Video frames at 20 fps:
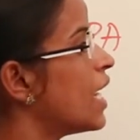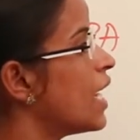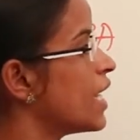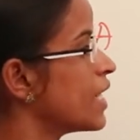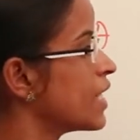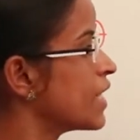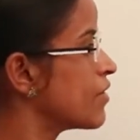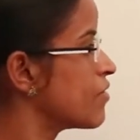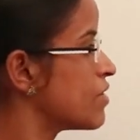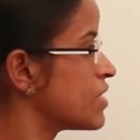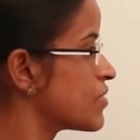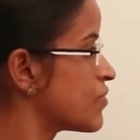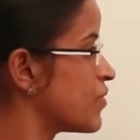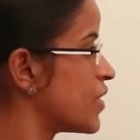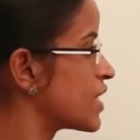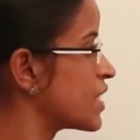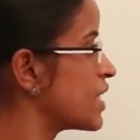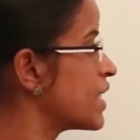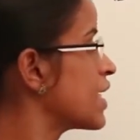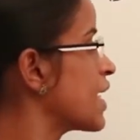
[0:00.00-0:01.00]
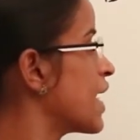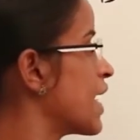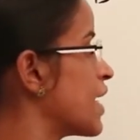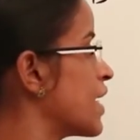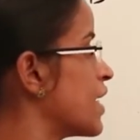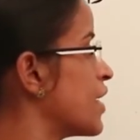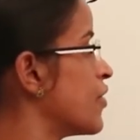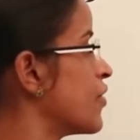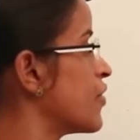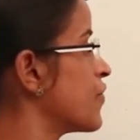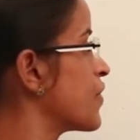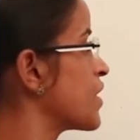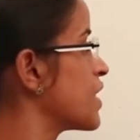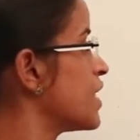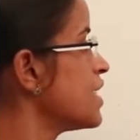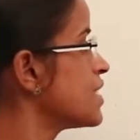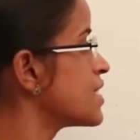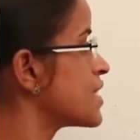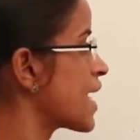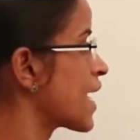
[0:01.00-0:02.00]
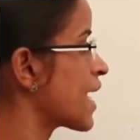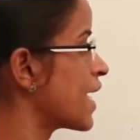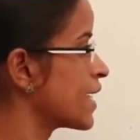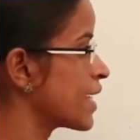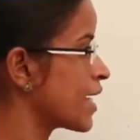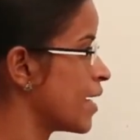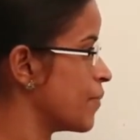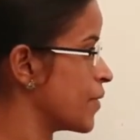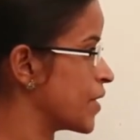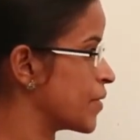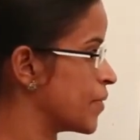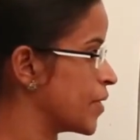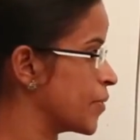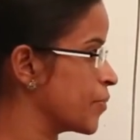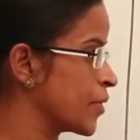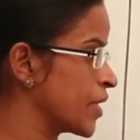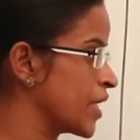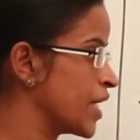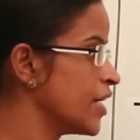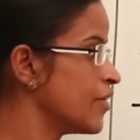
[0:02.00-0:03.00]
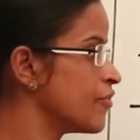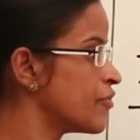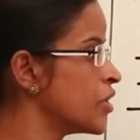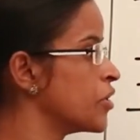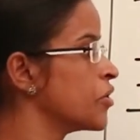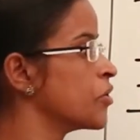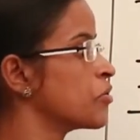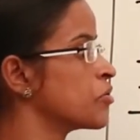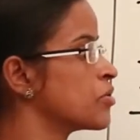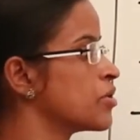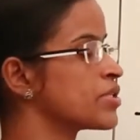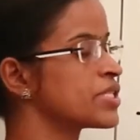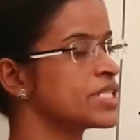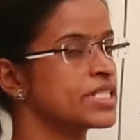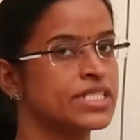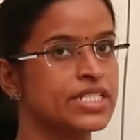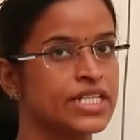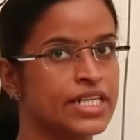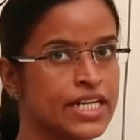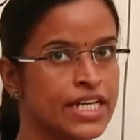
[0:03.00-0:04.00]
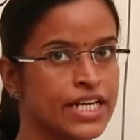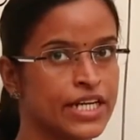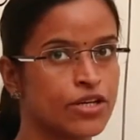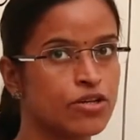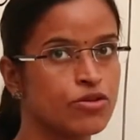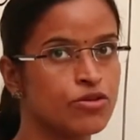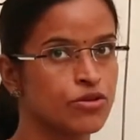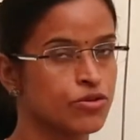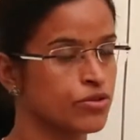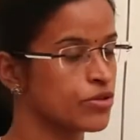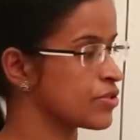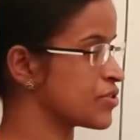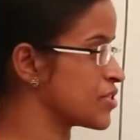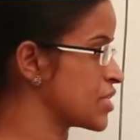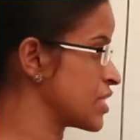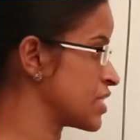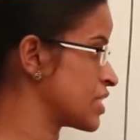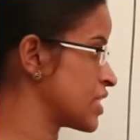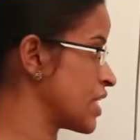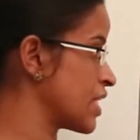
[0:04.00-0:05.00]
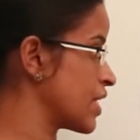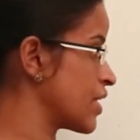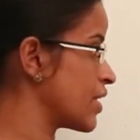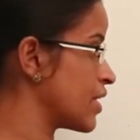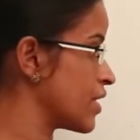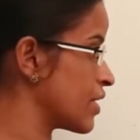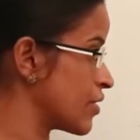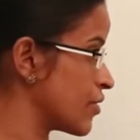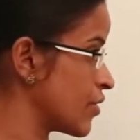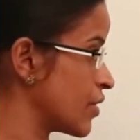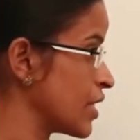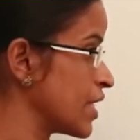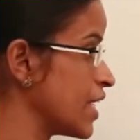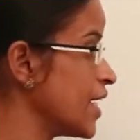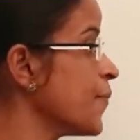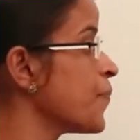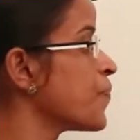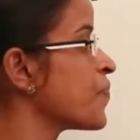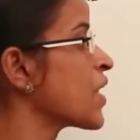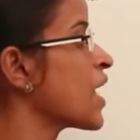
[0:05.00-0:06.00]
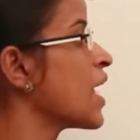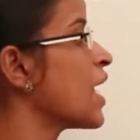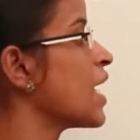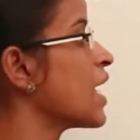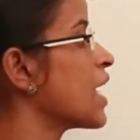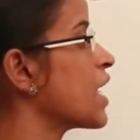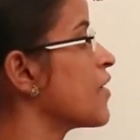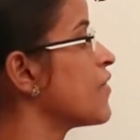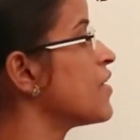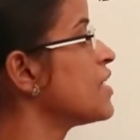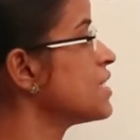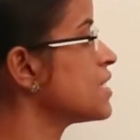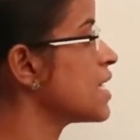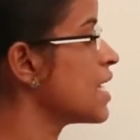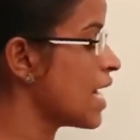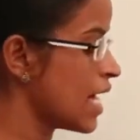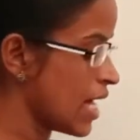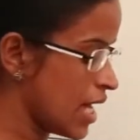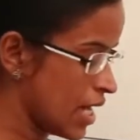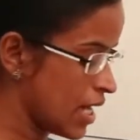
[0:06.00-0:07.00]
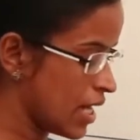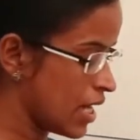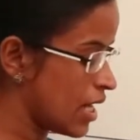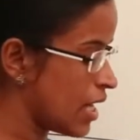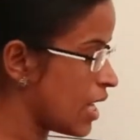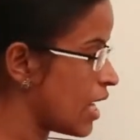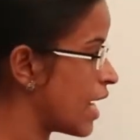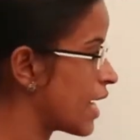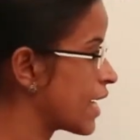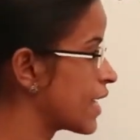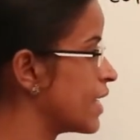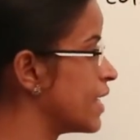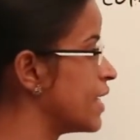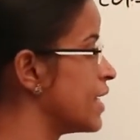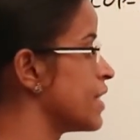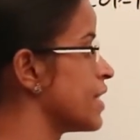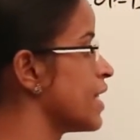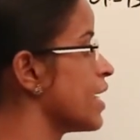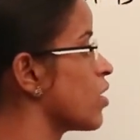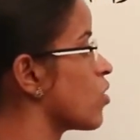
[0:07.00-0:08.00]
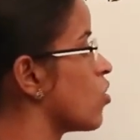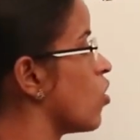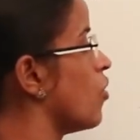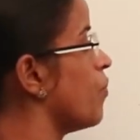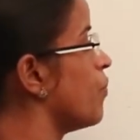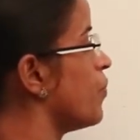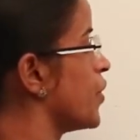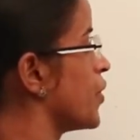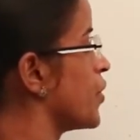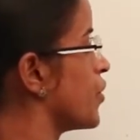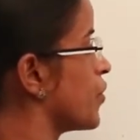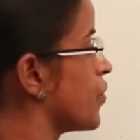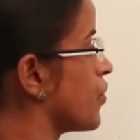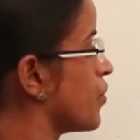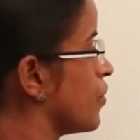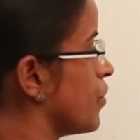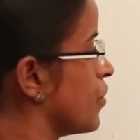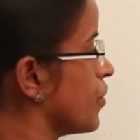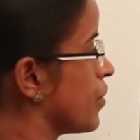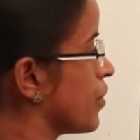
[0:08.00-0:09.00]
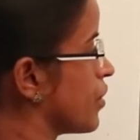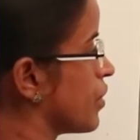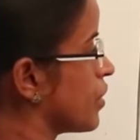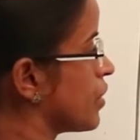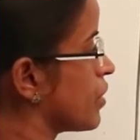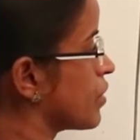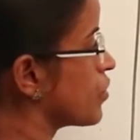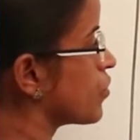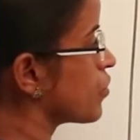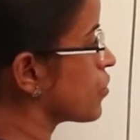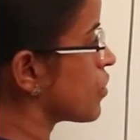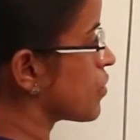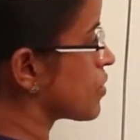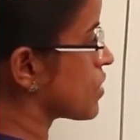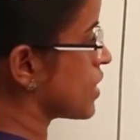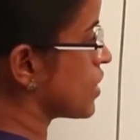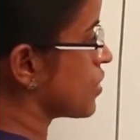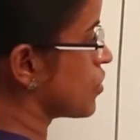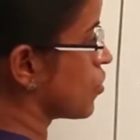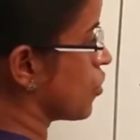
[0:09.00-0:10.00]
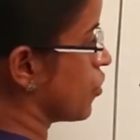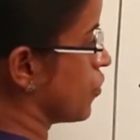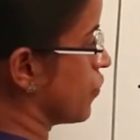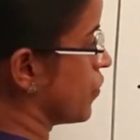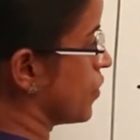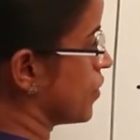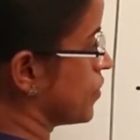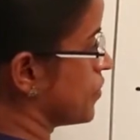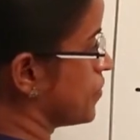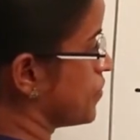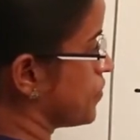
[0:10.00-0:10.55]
And it was further carried on with the second commitment period from 2013 to 2020. It was agreed in the COP 2012.